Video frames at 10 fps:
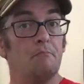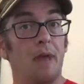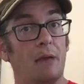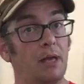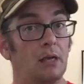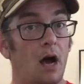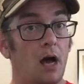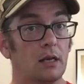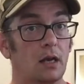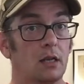Maybe
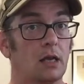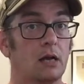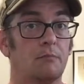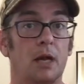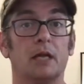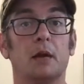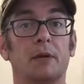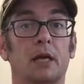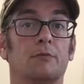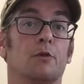not a lot of money
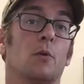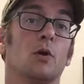coming in from